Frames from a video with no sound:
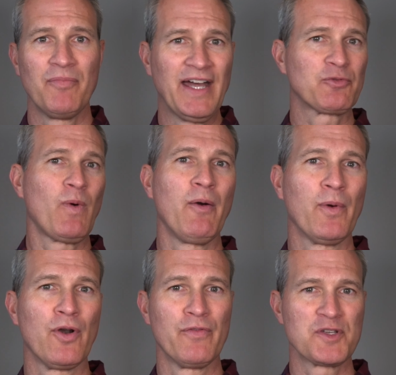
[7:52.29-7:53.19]
That's why
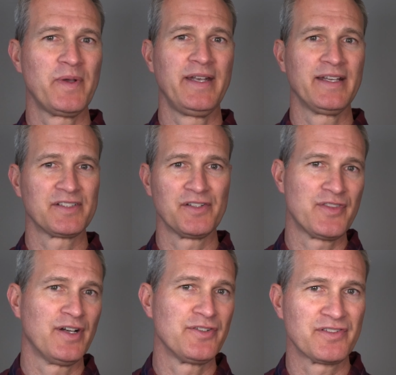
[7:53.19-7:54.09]
we're overspending, is because
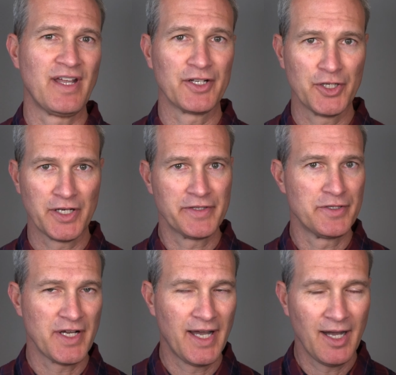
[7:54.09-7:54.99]
they're just not good at
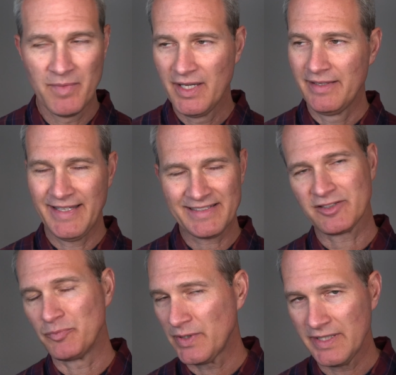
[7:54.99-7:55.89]
their job. That's
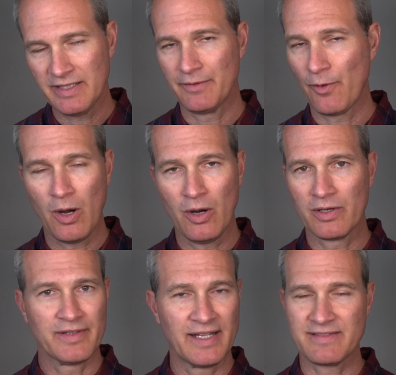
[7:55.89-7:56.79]
completely
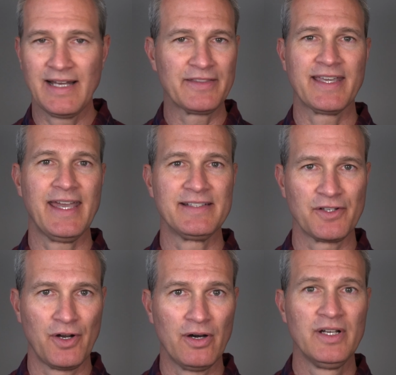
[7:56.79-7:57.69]
wrong. That's not the case
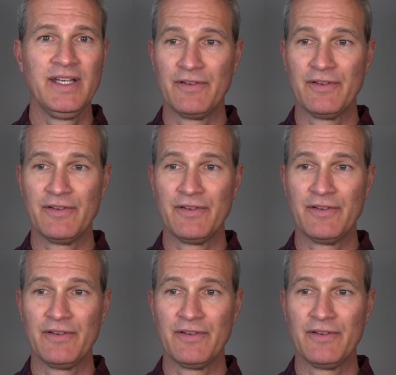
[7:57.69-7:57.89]
at all.